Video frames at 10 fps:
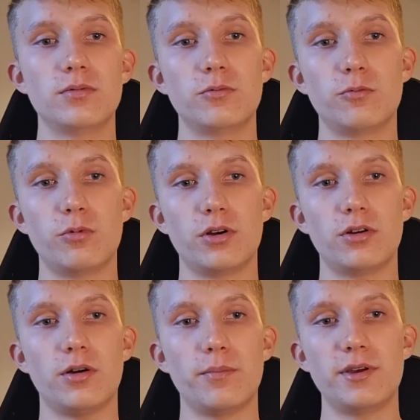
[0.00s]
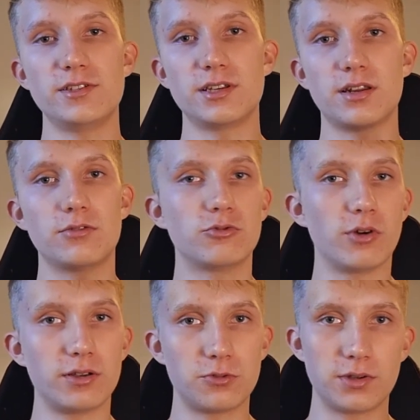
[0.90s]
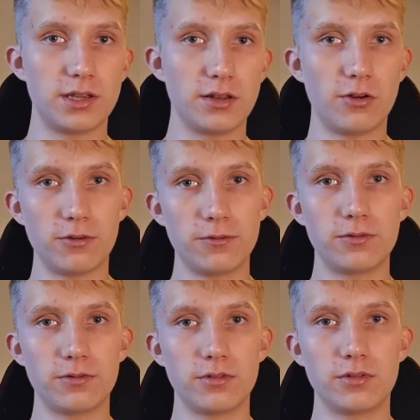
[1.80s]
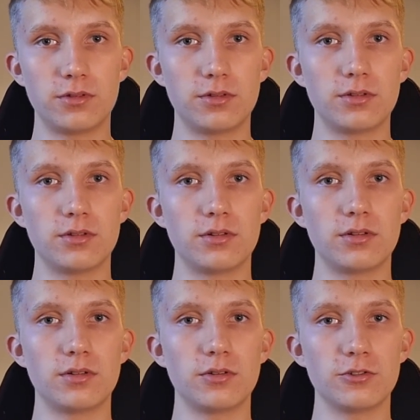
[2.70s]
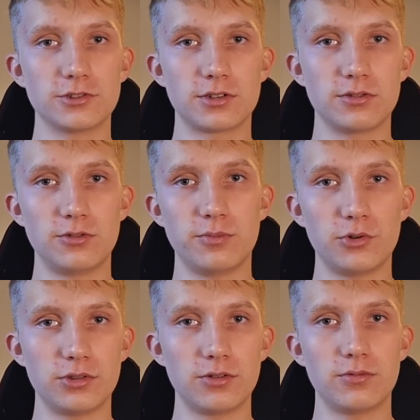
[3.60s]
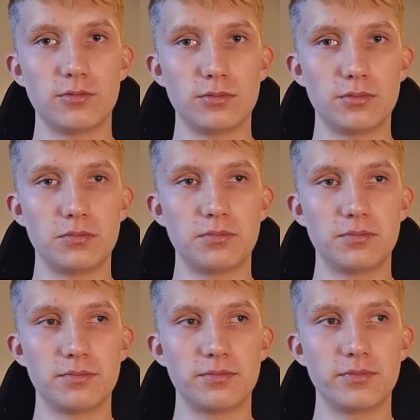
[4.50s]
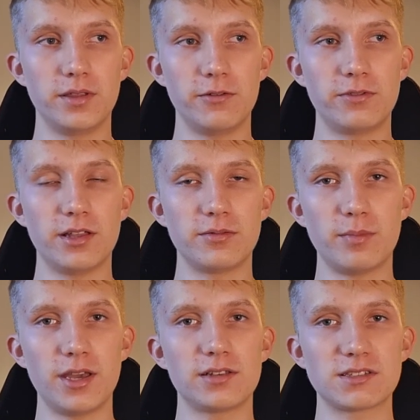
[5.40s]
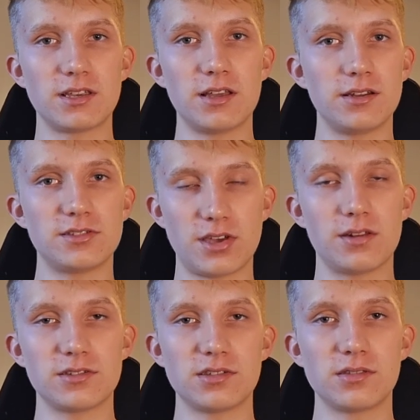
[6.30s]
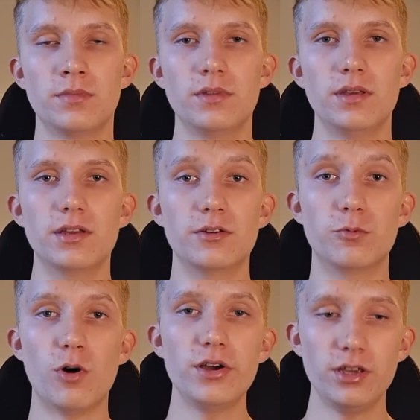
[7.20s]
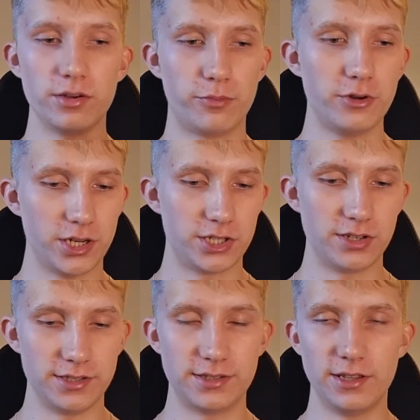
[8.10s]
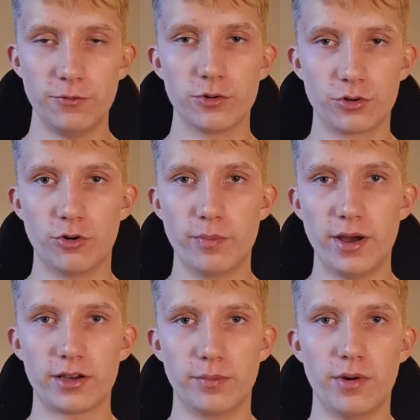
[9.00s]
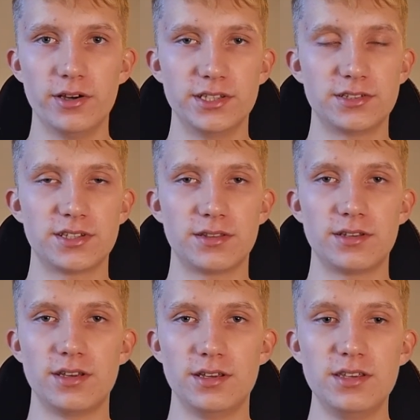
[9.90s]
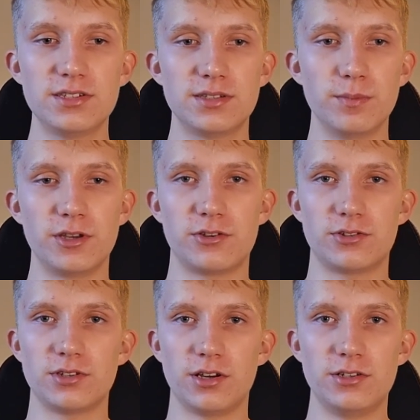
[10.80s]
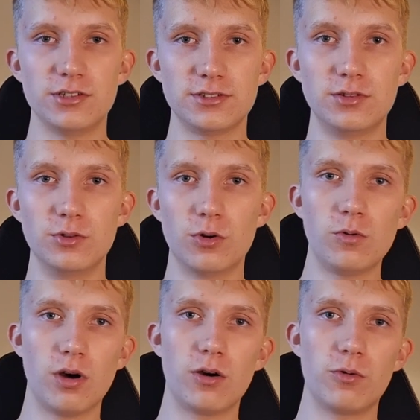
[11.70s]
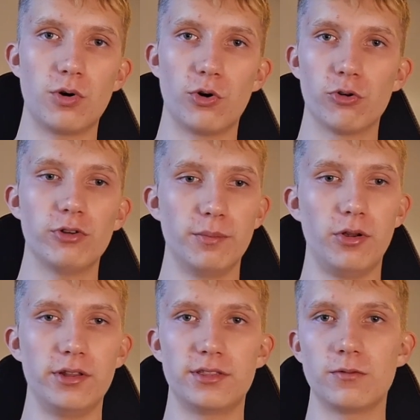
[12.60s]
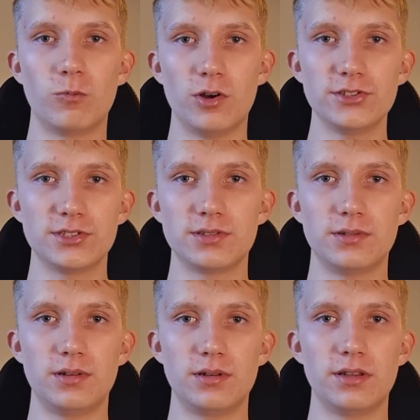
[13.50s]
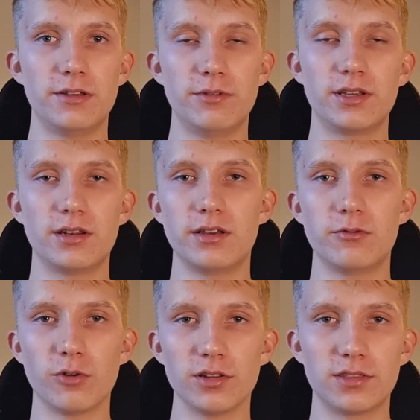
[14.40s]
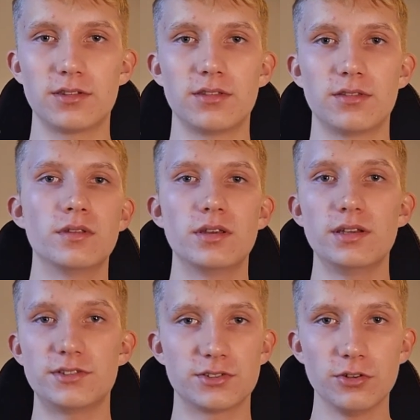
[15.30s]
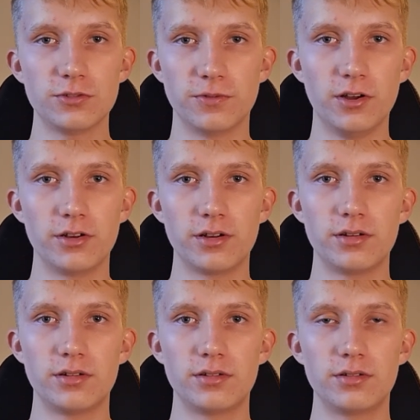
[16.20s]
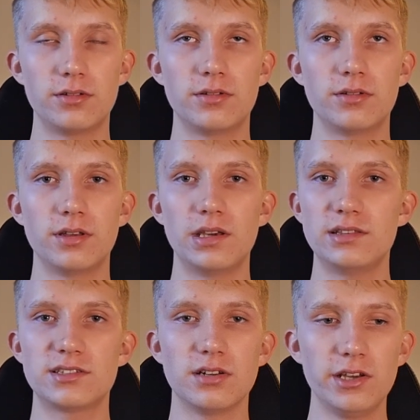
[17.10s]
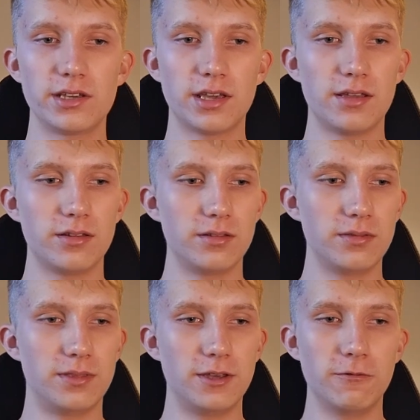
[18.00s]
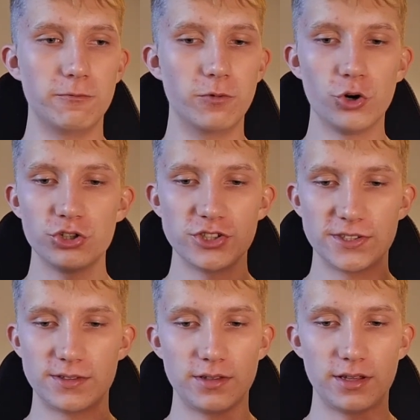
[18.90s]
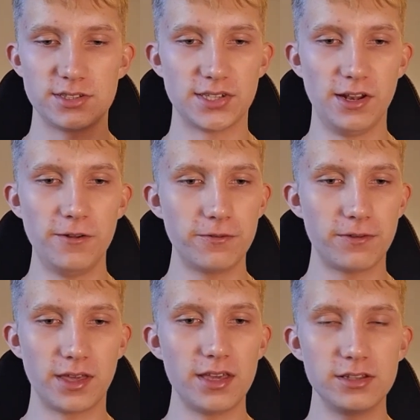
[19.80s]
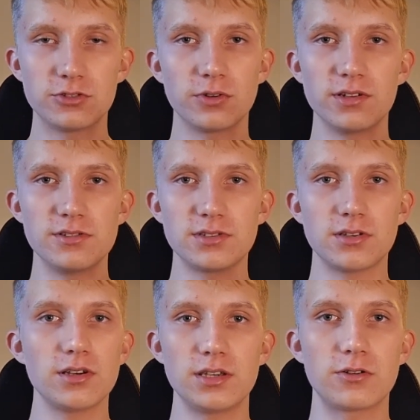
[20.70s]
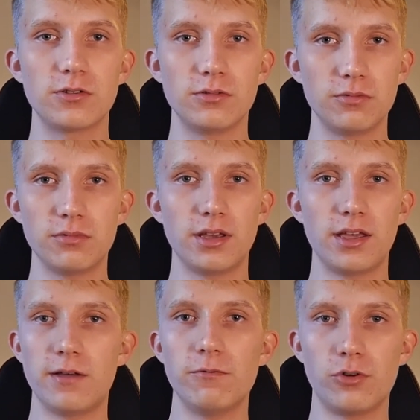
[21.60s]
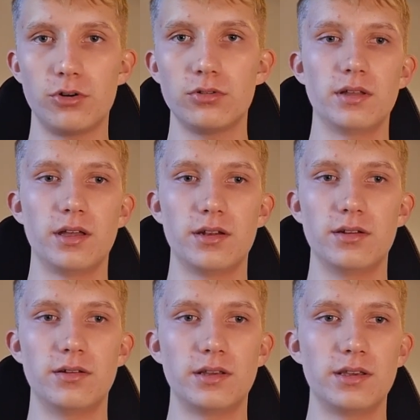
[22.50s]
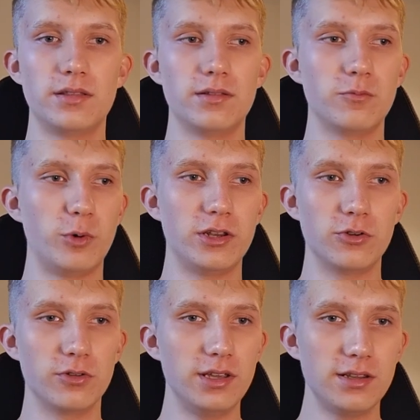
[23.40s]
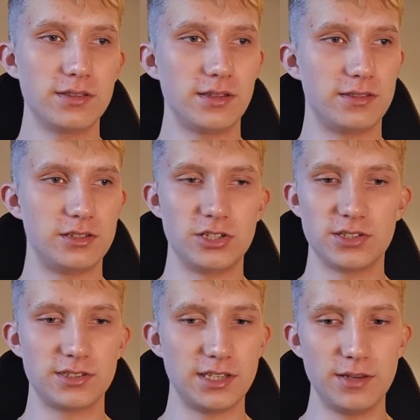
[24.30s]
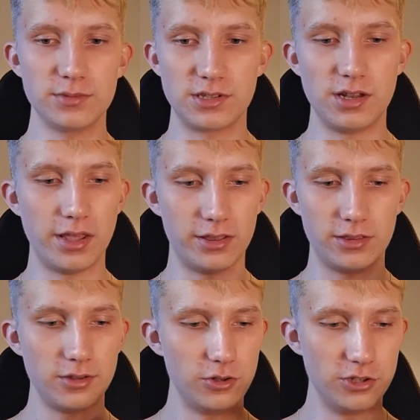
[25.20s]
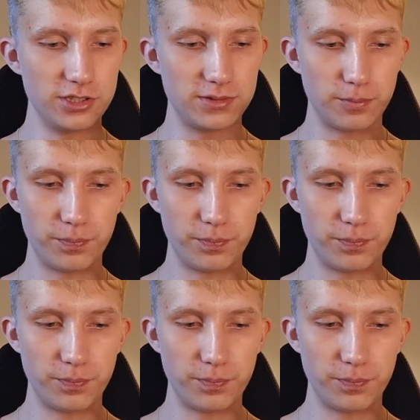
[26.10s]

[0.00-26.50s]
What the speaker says: where I'm basically trying to kill off Ozcar 2.0, if that makes any sense. And why I preach this never go back mindset is because I just know how horrible it was living in a rut. It's not fun. It's like the worst self-hatred cycle ever. And when you're in it, it just seems that you just